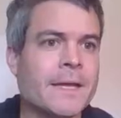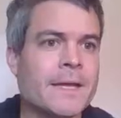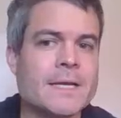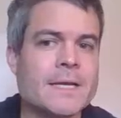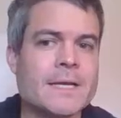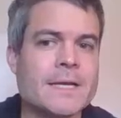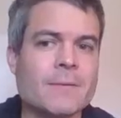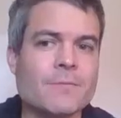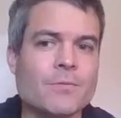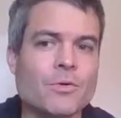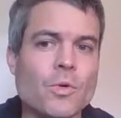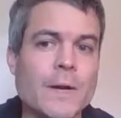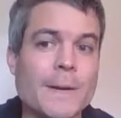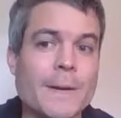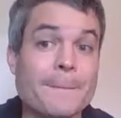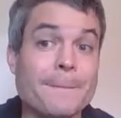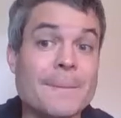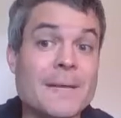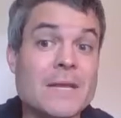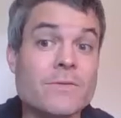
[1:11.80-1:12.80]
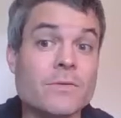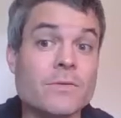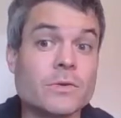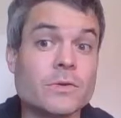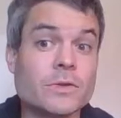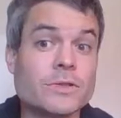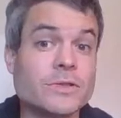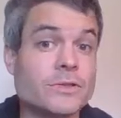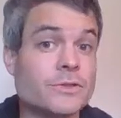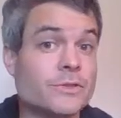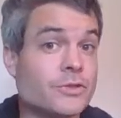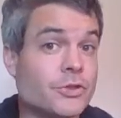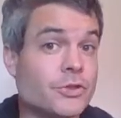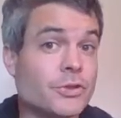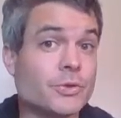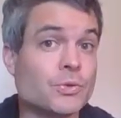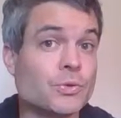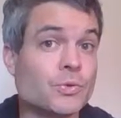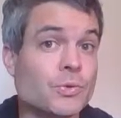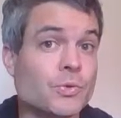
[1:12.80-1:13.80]
number one be versus
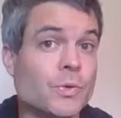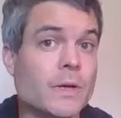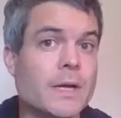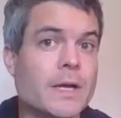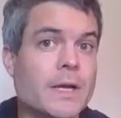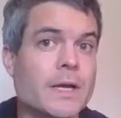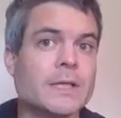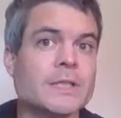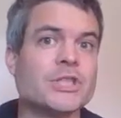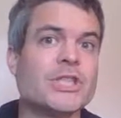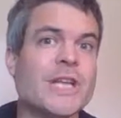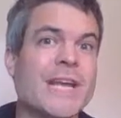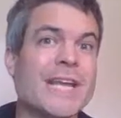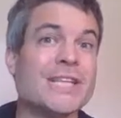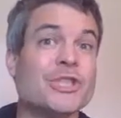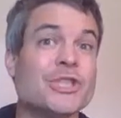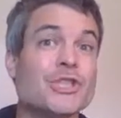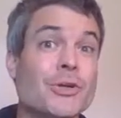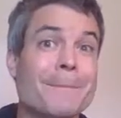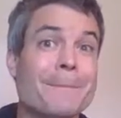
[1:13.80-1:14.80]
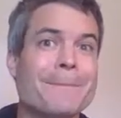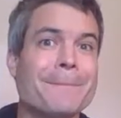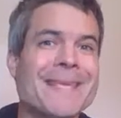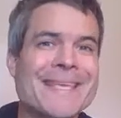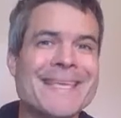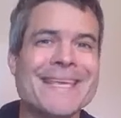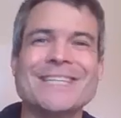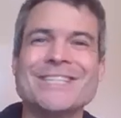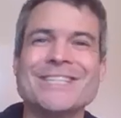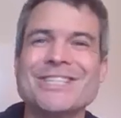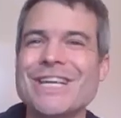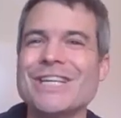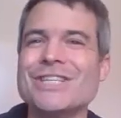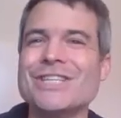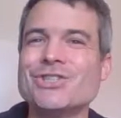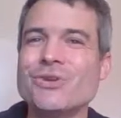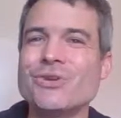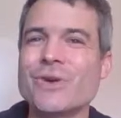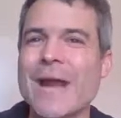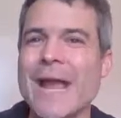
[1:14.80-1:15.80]
do change your being
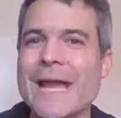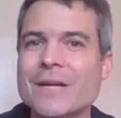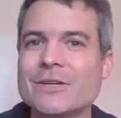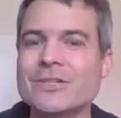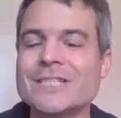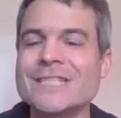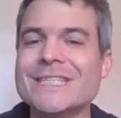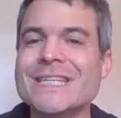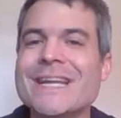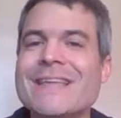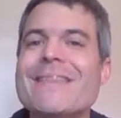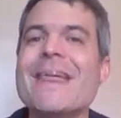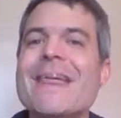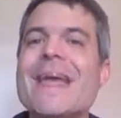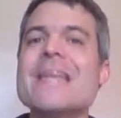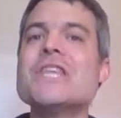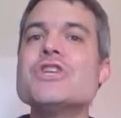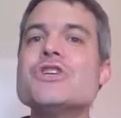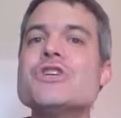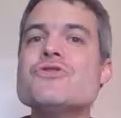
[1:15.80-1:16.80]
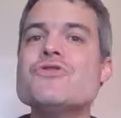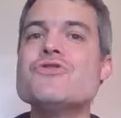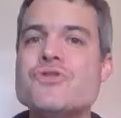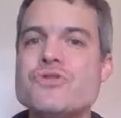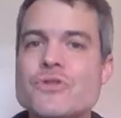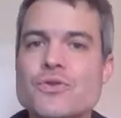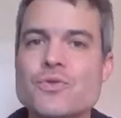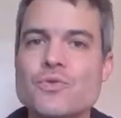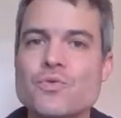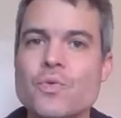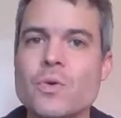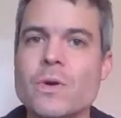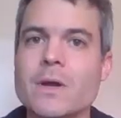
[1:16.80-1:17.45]
change your energy then you do